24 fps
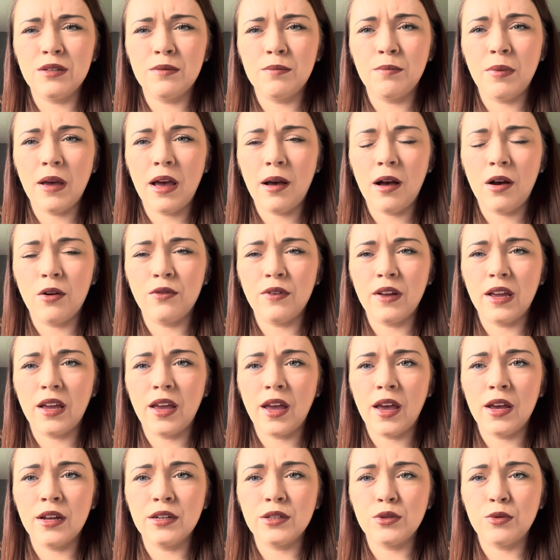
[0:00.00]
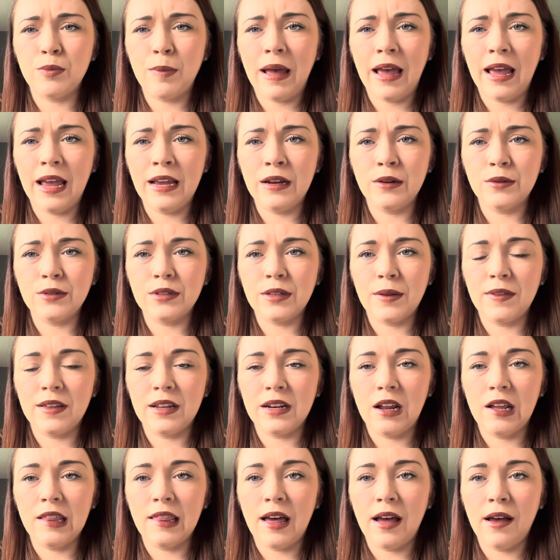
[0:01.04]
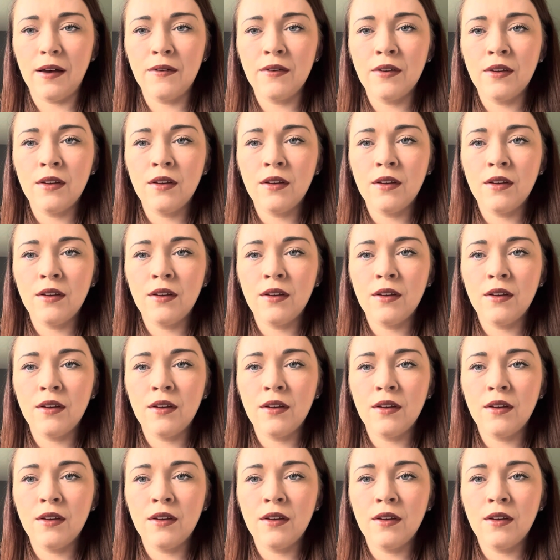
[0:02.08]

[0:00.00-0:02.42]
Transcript: pelvic girdle pain or something like that.